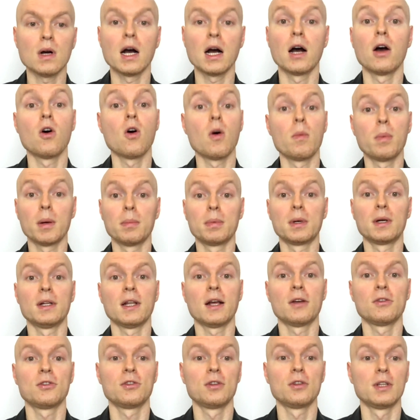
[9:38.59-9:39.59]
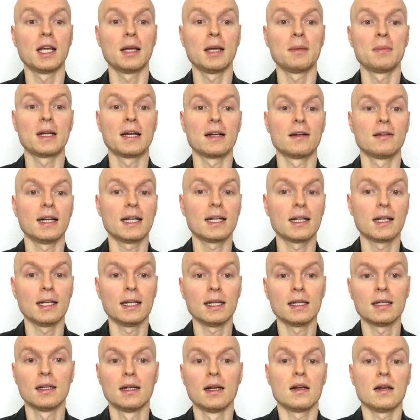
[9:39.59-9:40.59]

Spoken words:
I hope I pronounced your name correctly.